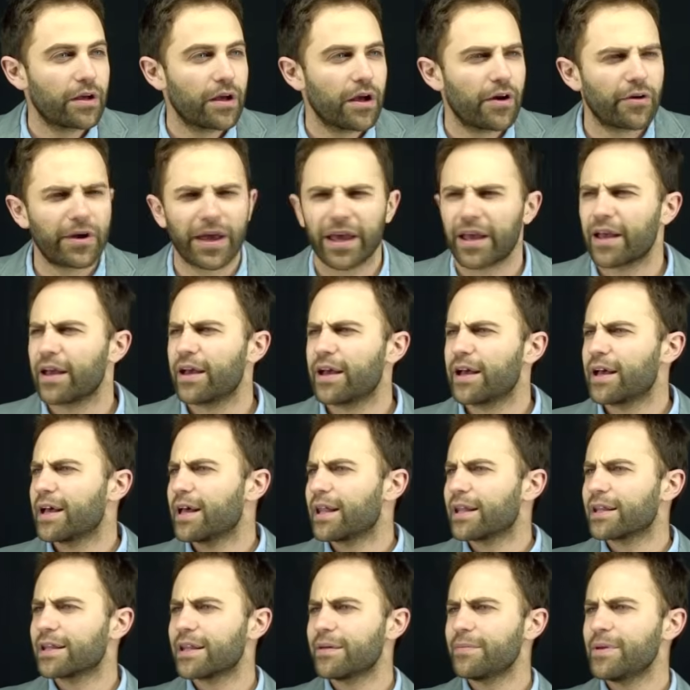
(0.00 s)
Okay,
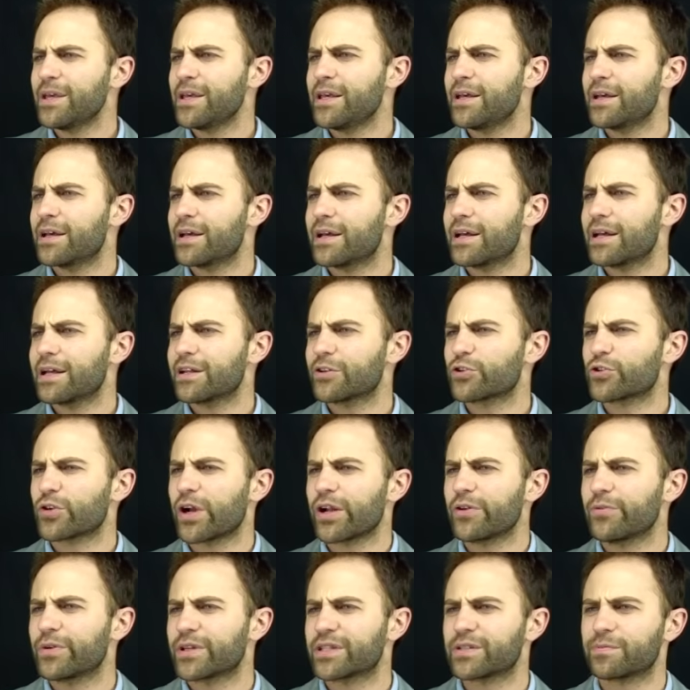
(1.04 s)
let me try
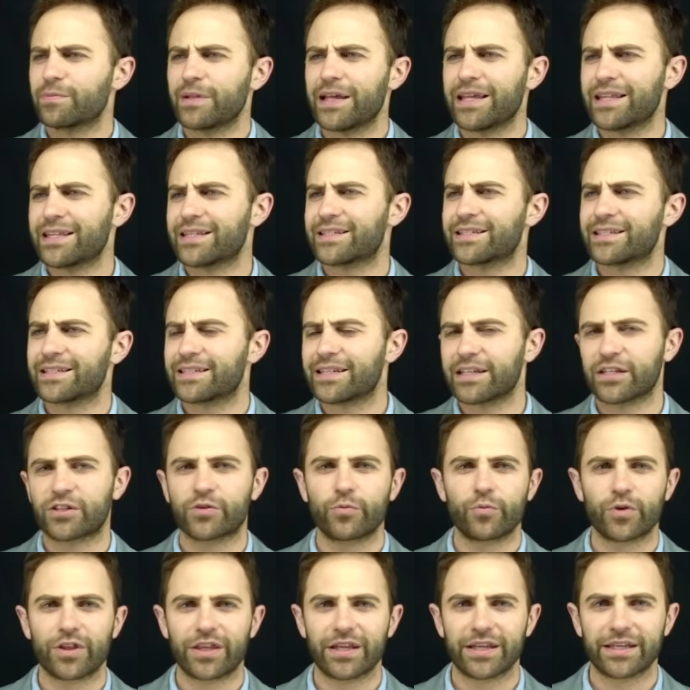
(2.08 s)
to explain this distinction
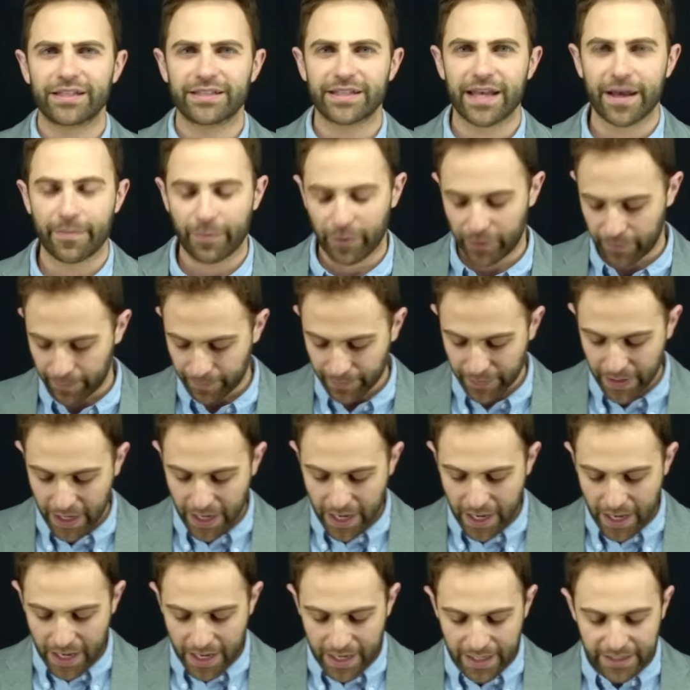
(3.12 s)
with an example.
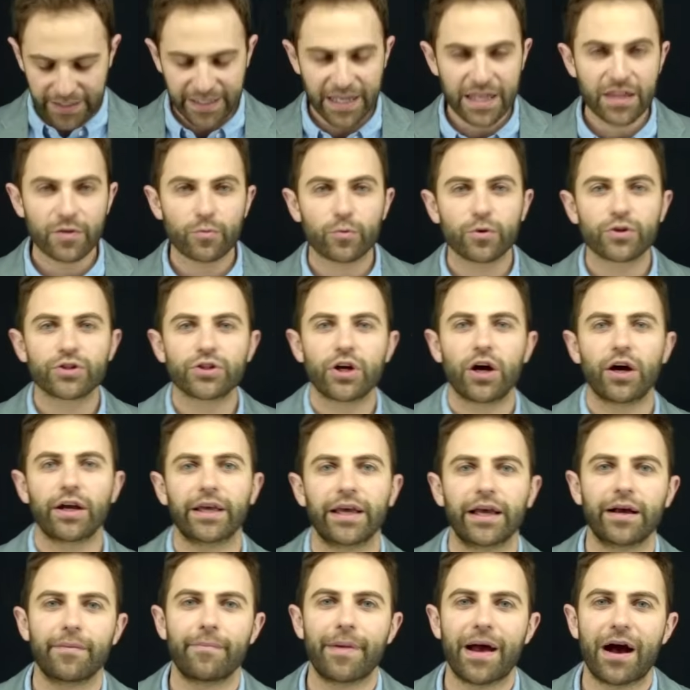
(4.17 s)
Say that we're
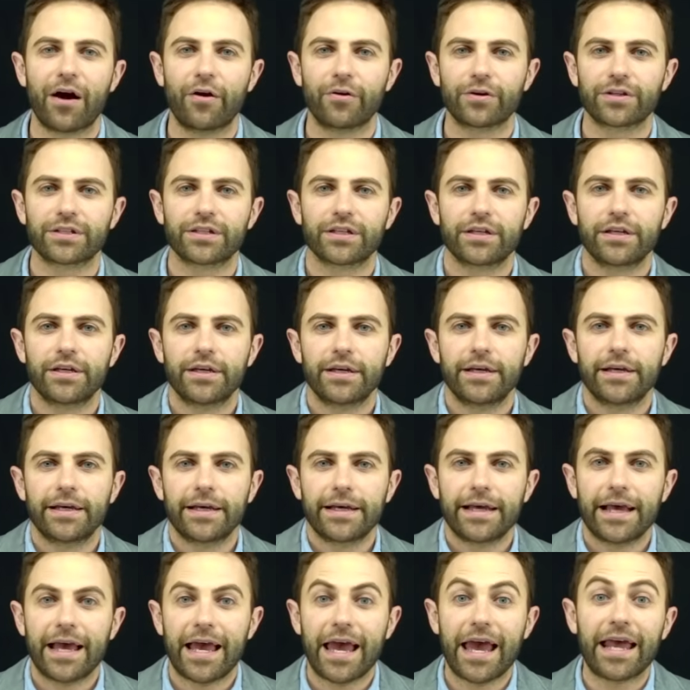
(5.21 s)
talking about
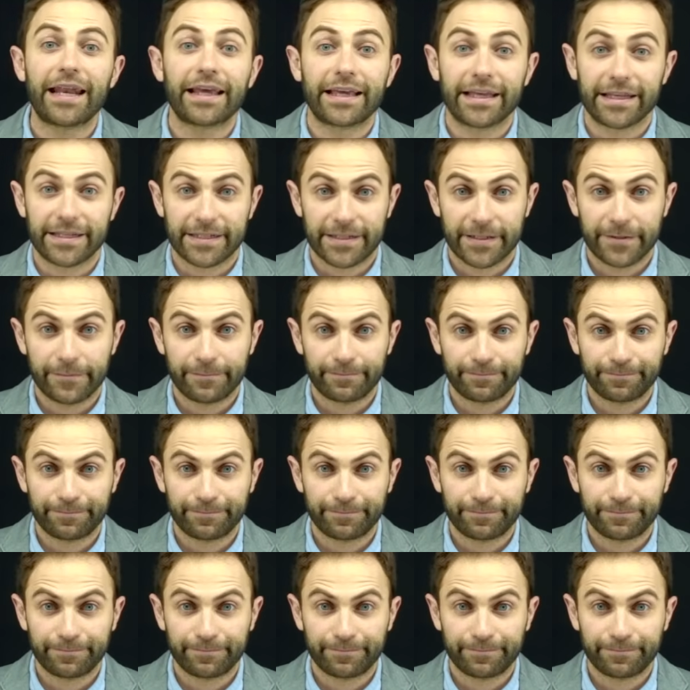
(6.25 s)
etiquette.